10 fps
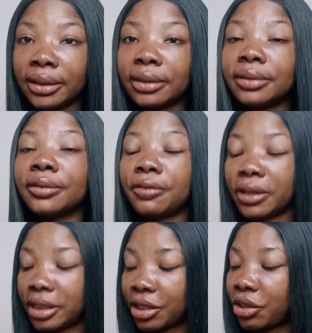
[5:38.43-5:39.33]
For the
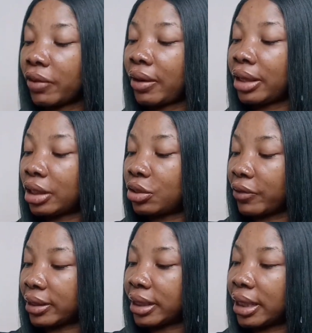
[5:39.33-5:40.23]
texture, I'll give it like 8 over
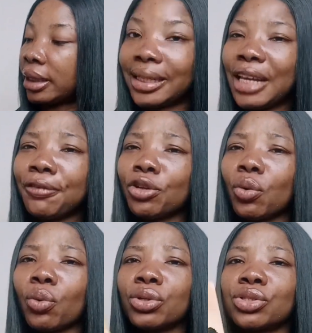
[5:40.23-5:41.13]
10. If you don't
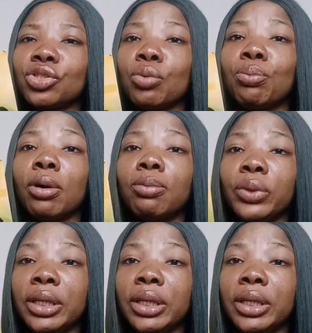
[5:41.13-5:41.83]
want your bob wig